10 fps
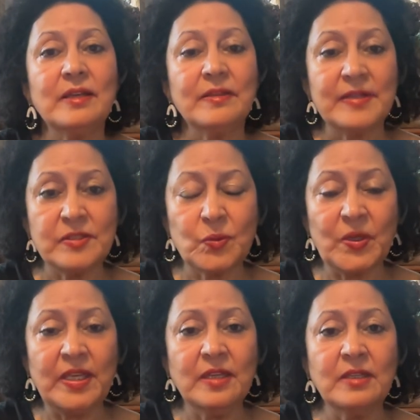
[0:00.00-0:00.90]
This
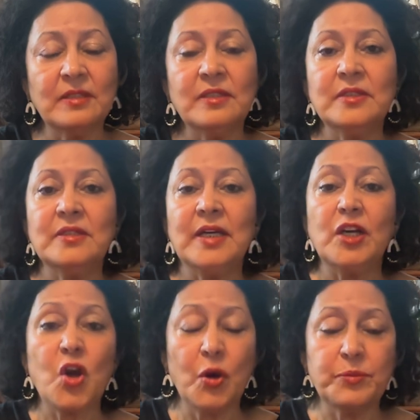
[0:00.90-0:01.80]
week
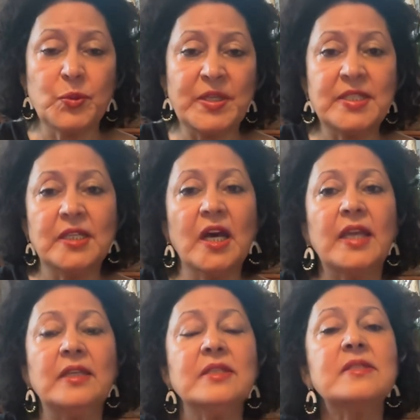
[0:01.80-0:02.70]
at
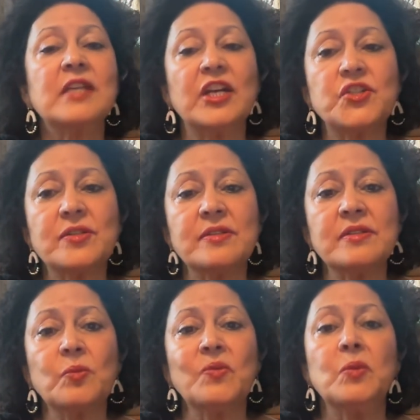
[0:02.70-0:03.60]
COP29,
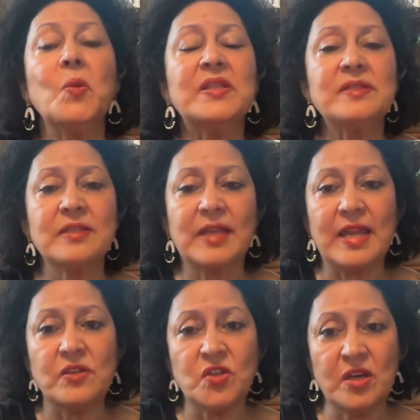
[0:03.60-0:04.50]
discussions will once
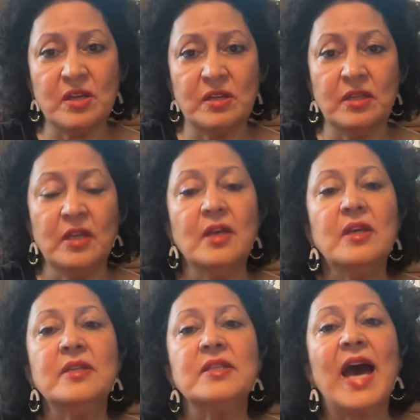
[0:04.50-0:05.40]
again turn
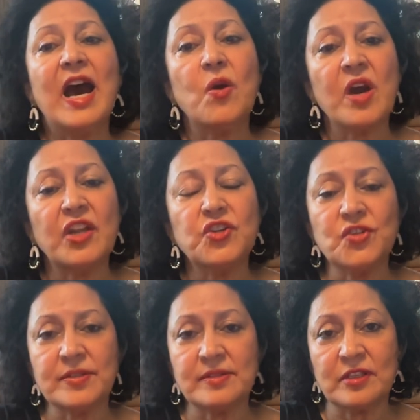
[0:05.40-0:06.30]
to how
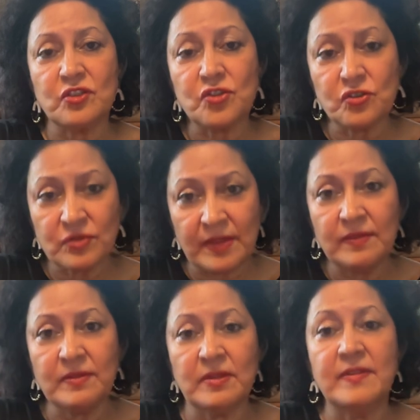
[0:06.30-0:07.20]
countries can
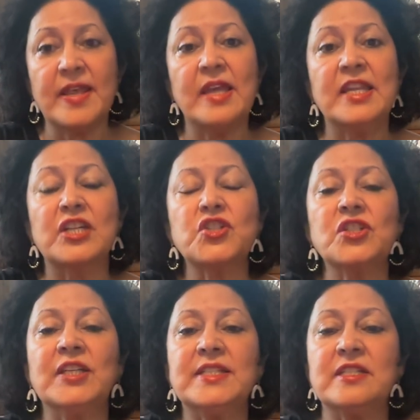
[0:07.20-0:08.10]
strengthen their
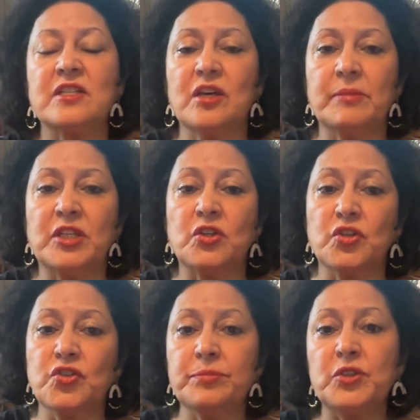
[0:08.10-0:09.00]
nationally determined
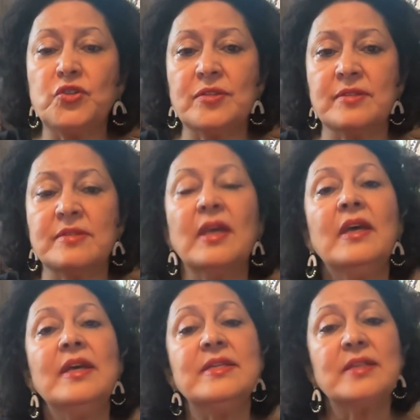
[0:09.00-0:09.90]
contributions
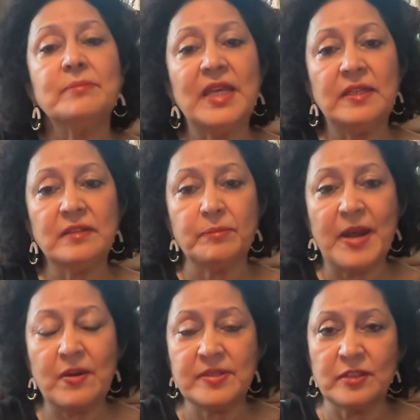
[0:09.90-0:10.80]
to meet the
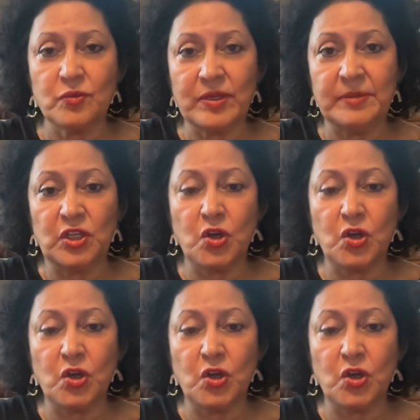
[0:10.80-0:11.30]
Paris Agreement